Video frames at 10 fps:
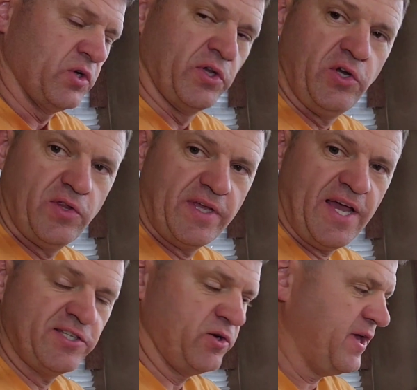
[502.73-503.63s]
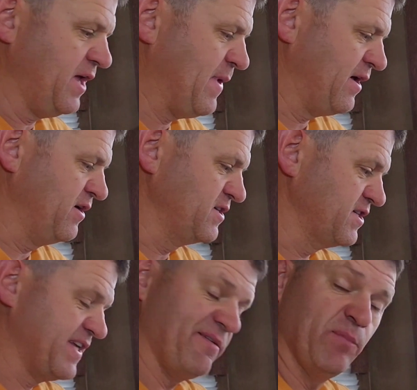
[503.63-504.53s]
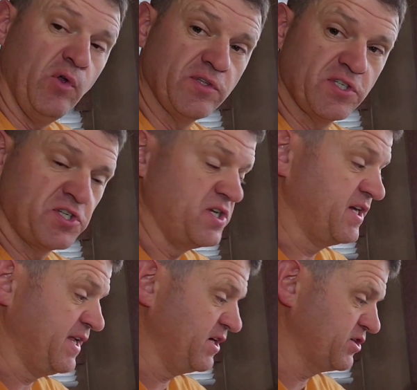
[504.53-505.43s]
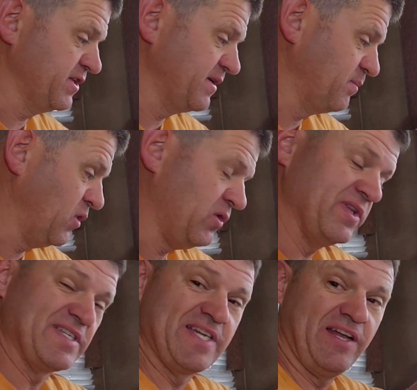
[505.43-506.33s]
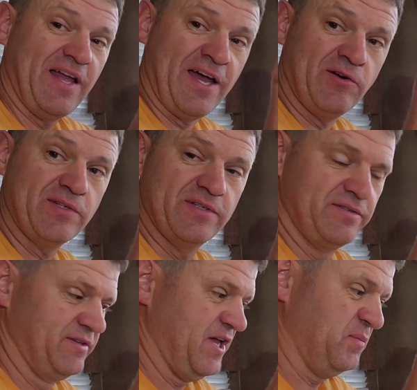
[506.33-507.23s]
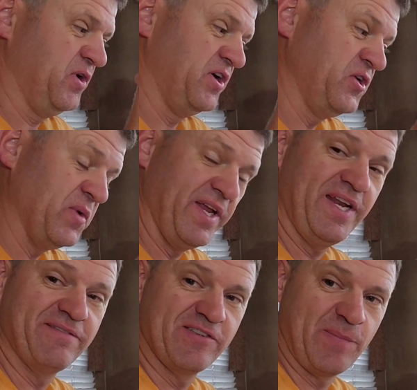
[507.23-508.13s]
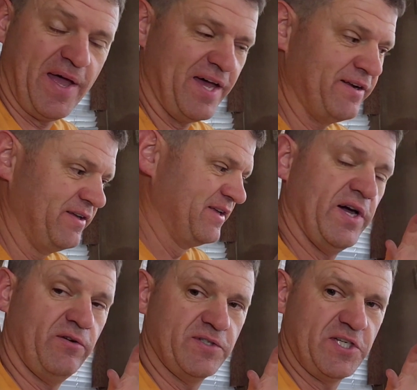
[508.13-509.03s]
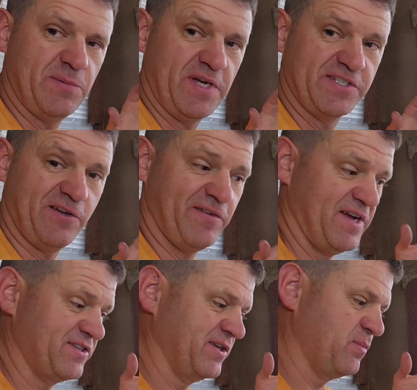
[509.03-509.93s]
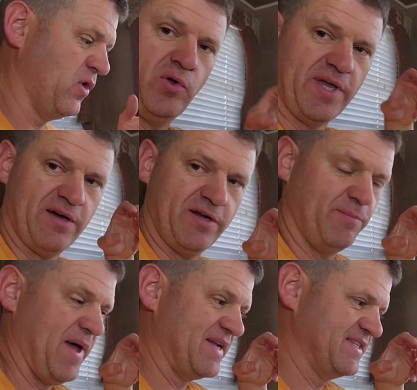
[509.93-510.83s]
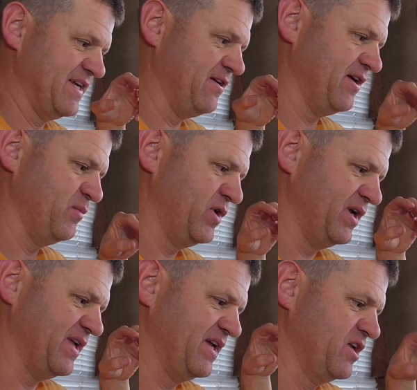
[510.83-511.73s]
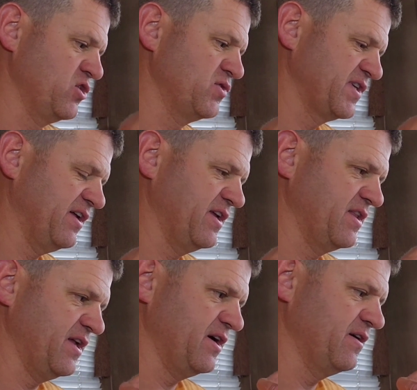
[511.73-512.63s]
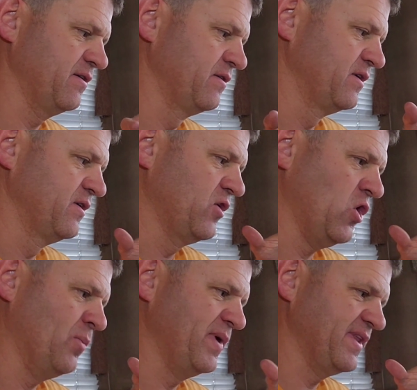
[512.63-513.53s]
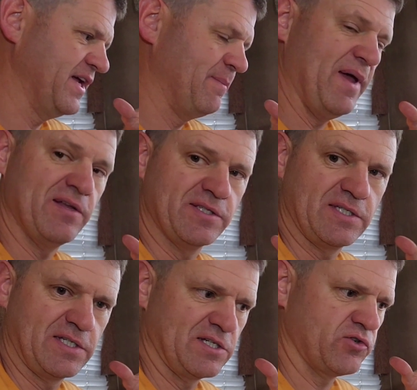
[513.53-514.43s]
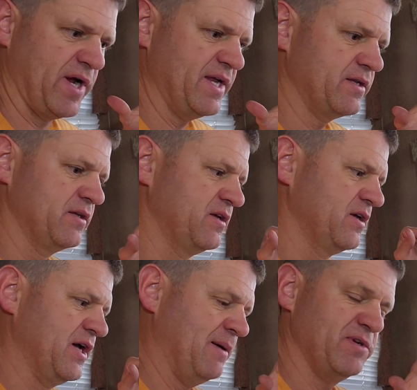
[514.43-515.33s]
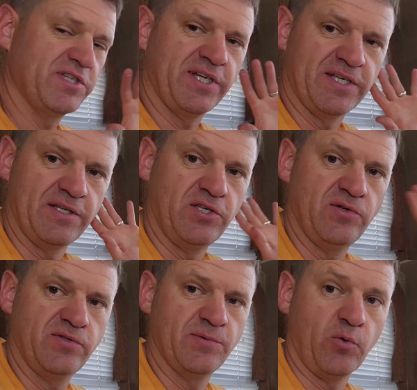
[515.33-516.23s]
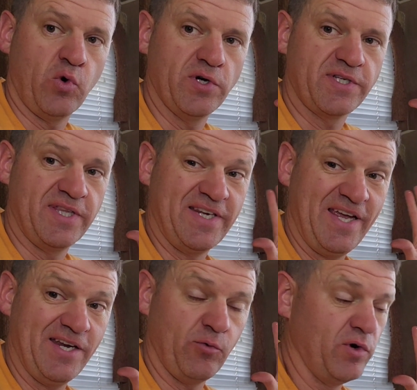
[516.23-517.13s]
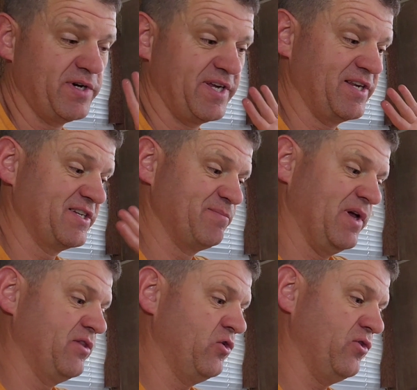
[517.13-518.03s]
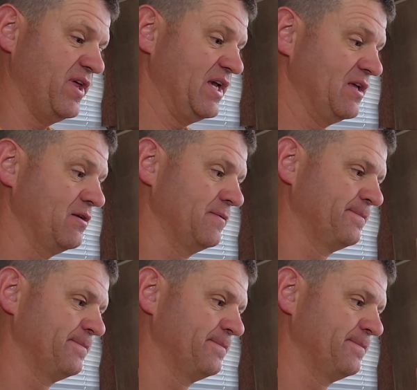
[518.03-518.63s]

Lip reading: I know that SOK batteries just have bolts so you can actually pull the cell out and put a new one in if it's bad. I don't see myself actually pulling out a bad cell and putting like a new cell in there and hoping that it balances just right. I'm just going to use the 10-year warranty and just meld the whole thing in.